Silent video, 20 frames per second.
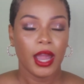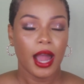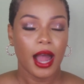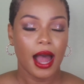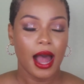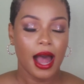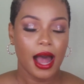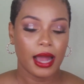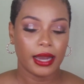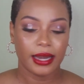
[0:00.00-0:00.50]

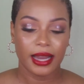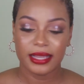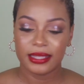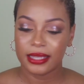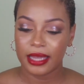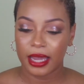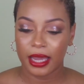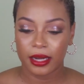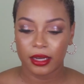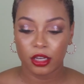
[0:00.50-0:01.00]
And I
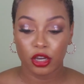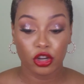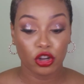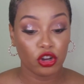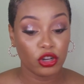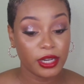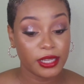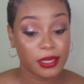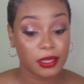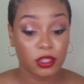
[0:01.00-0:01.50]
said, you
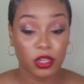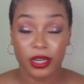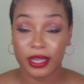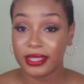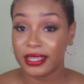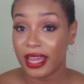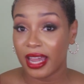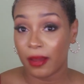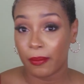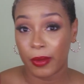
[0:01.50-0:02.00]
know, this is
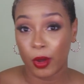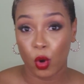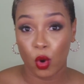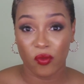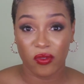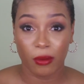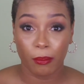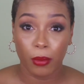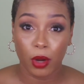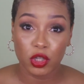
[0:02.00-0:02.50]
gonna take me
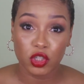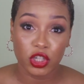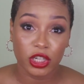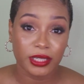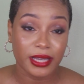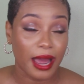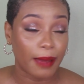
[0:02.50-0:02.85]
over budget.